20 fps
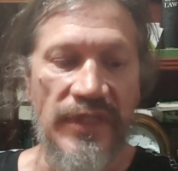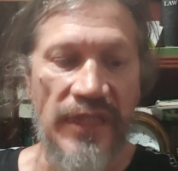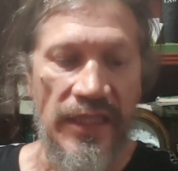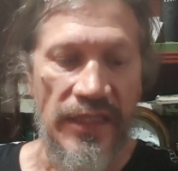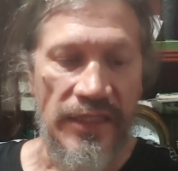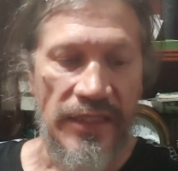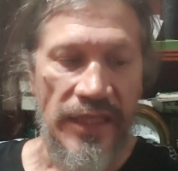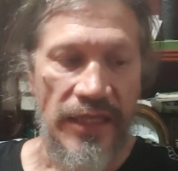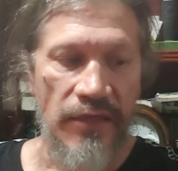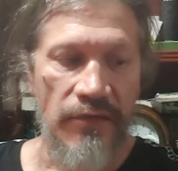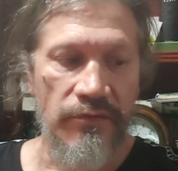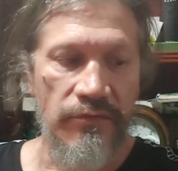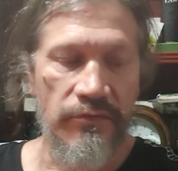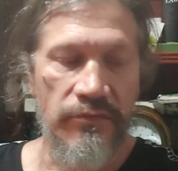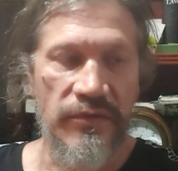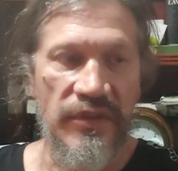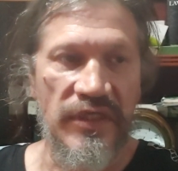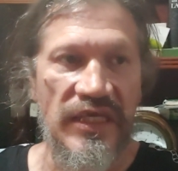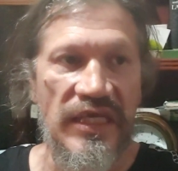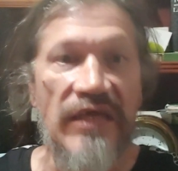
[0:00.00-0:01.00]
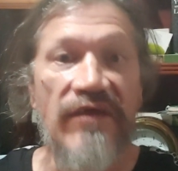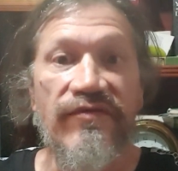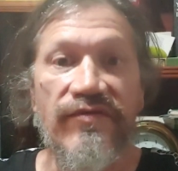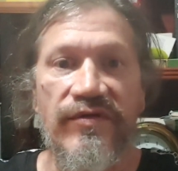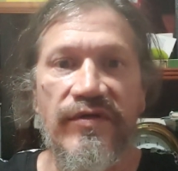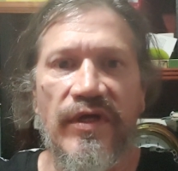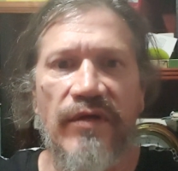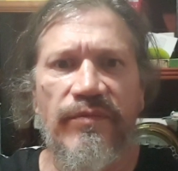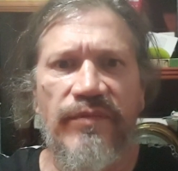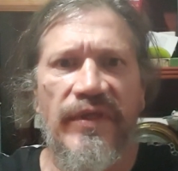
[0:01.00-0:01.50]
They don't give
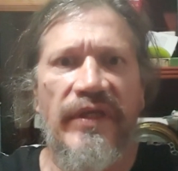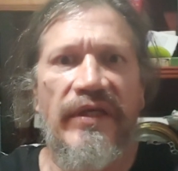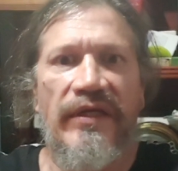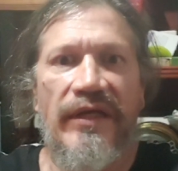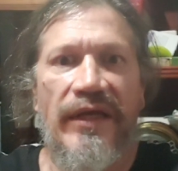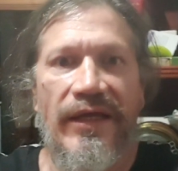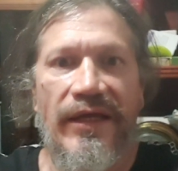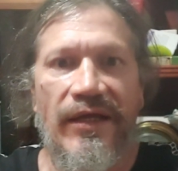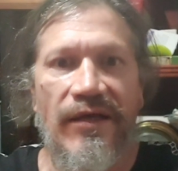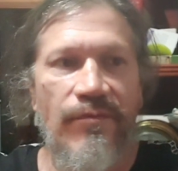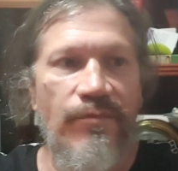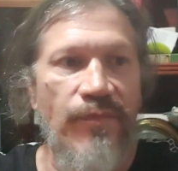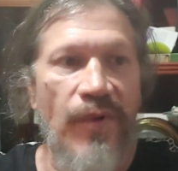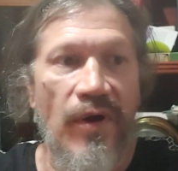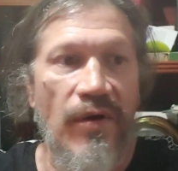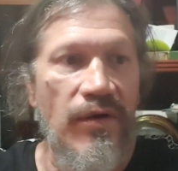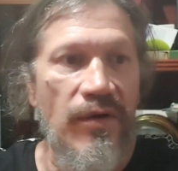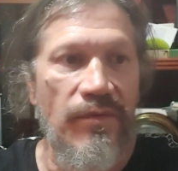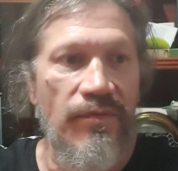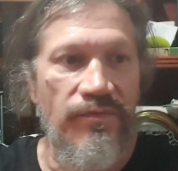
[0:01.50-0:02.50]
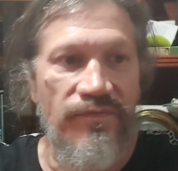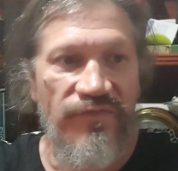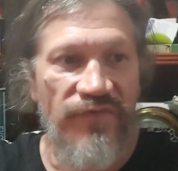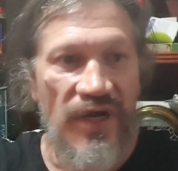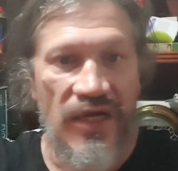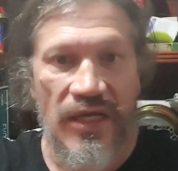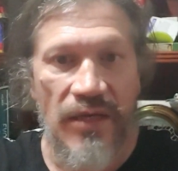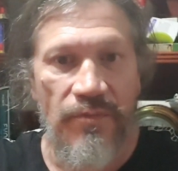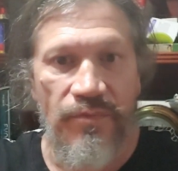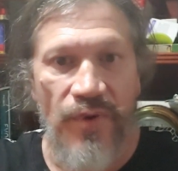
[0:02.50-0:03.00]
something like a
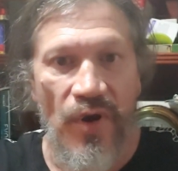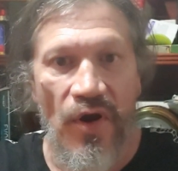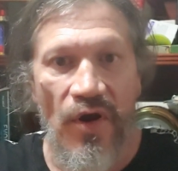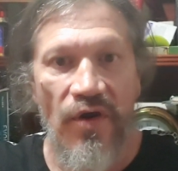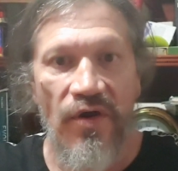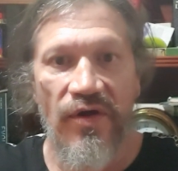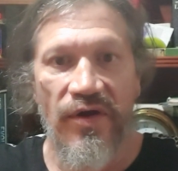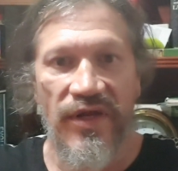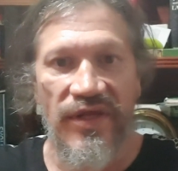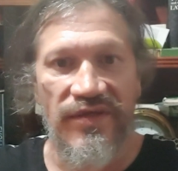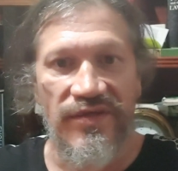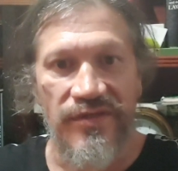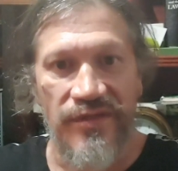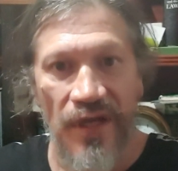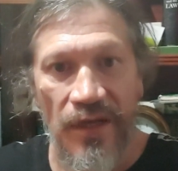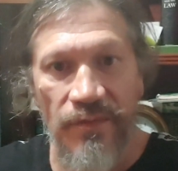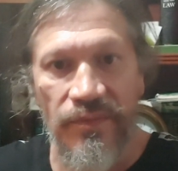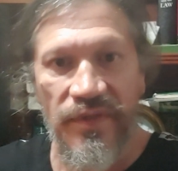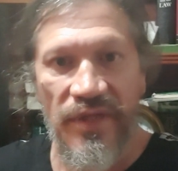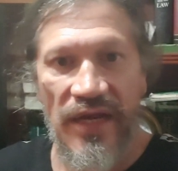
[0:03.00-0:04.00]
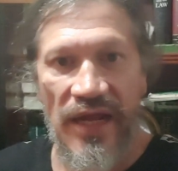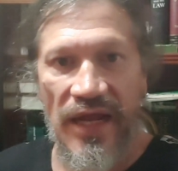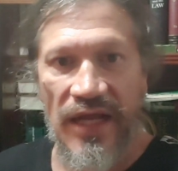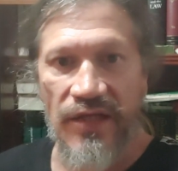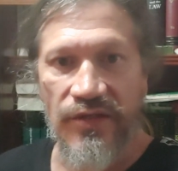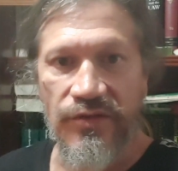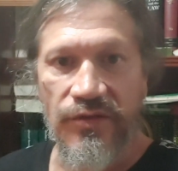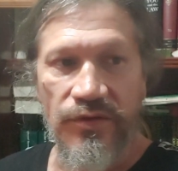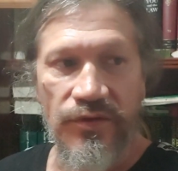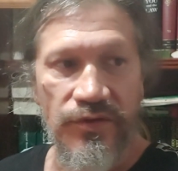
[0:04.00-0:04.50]
fucking party, something,
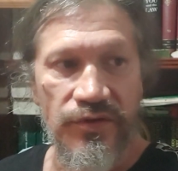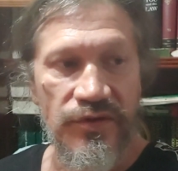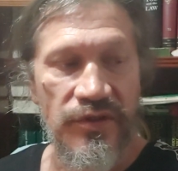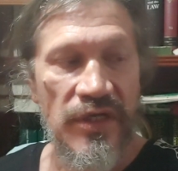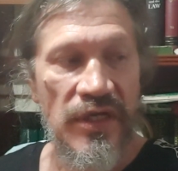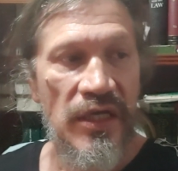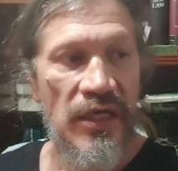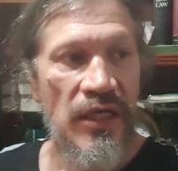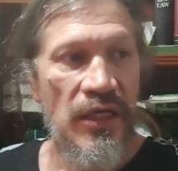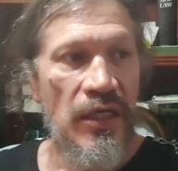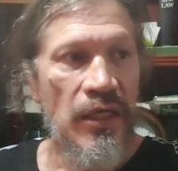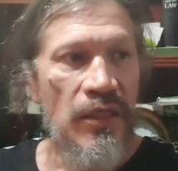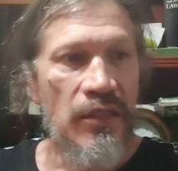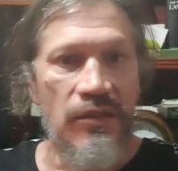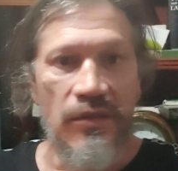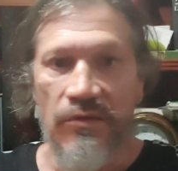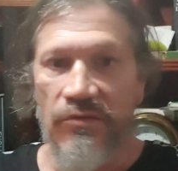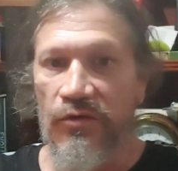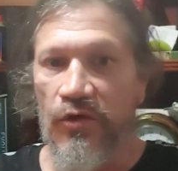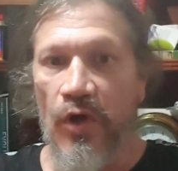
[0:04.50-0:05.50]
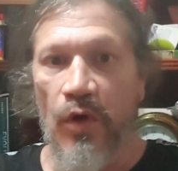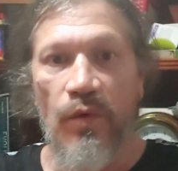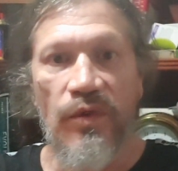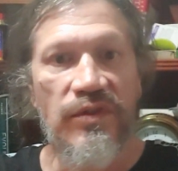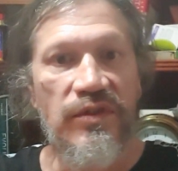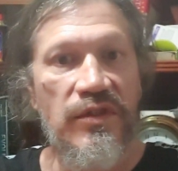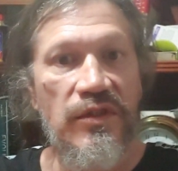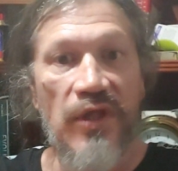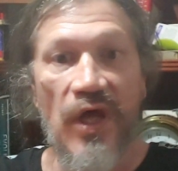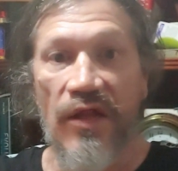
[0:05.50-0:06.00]
assholes. No
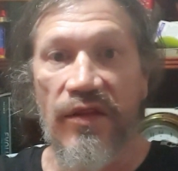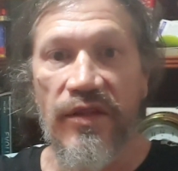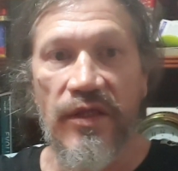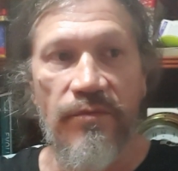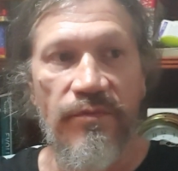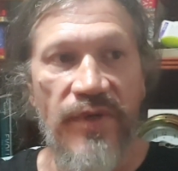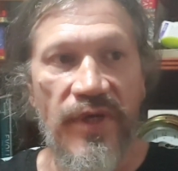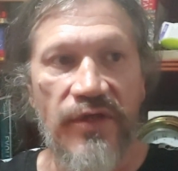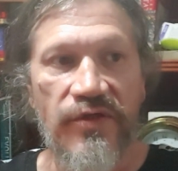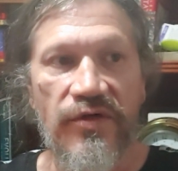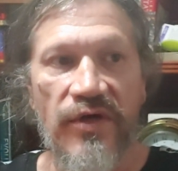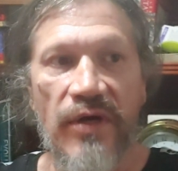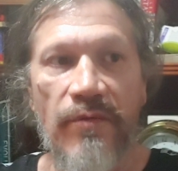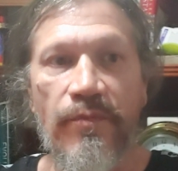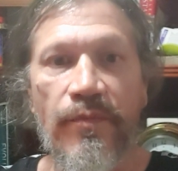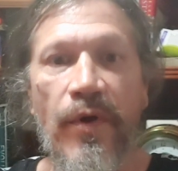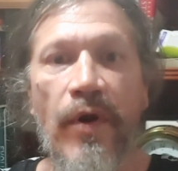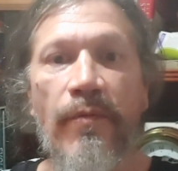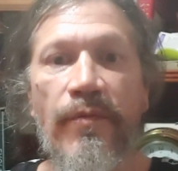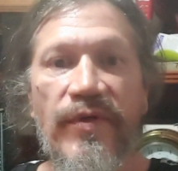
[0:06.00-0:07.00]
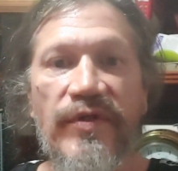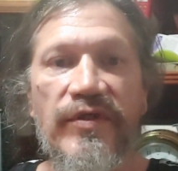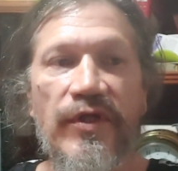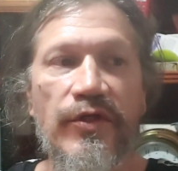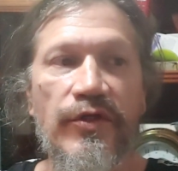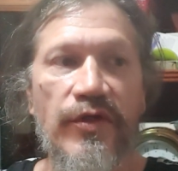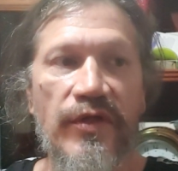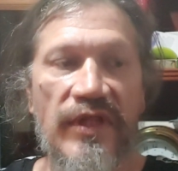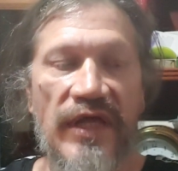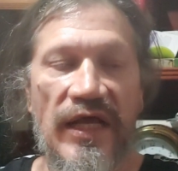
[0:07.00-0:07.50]
one's nothing. Picture and purpose, they'll
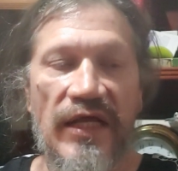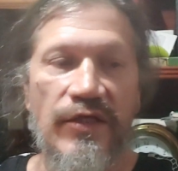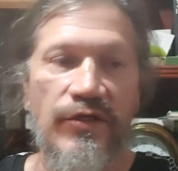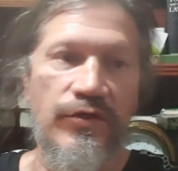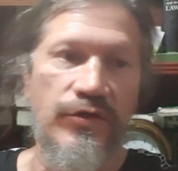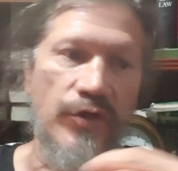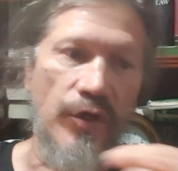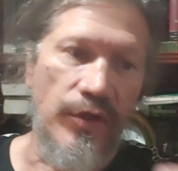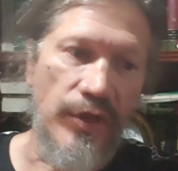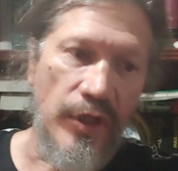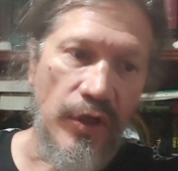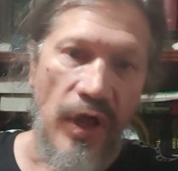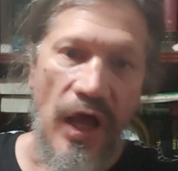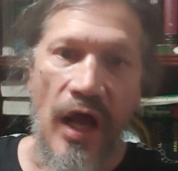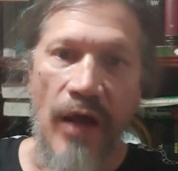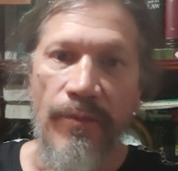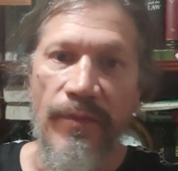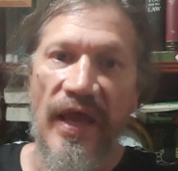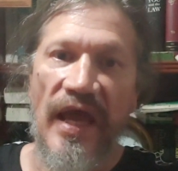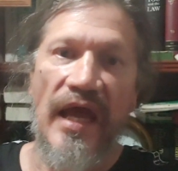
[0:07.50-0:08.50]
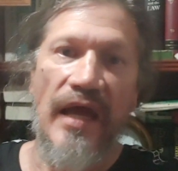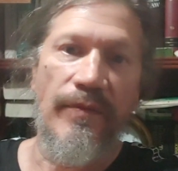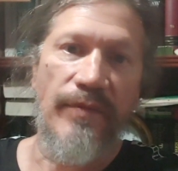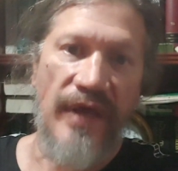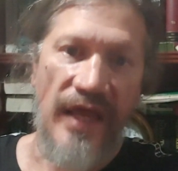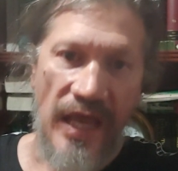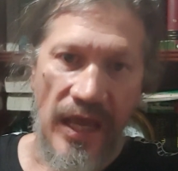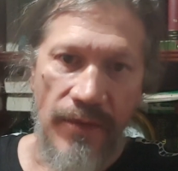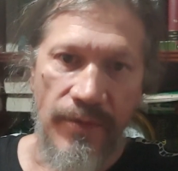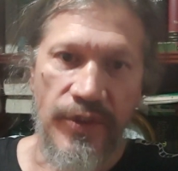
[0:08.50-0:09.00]
do that. So they'll
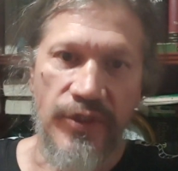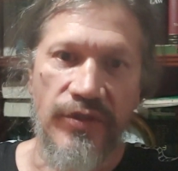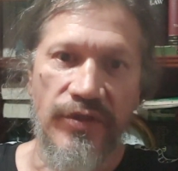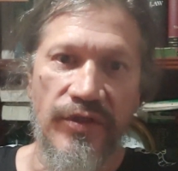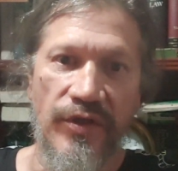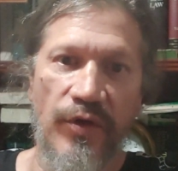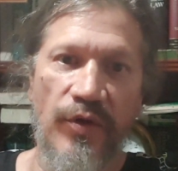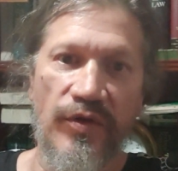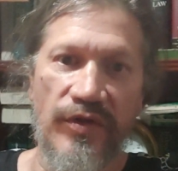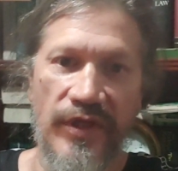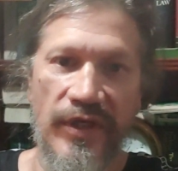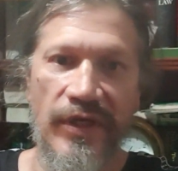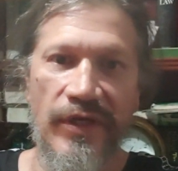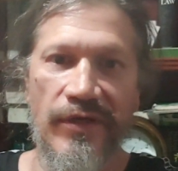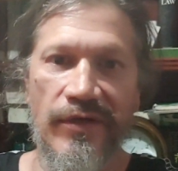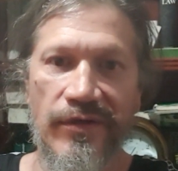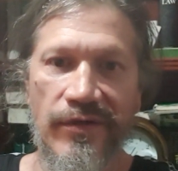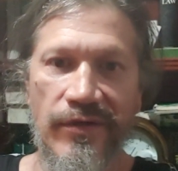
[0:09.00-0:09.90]
have it show the whole thing.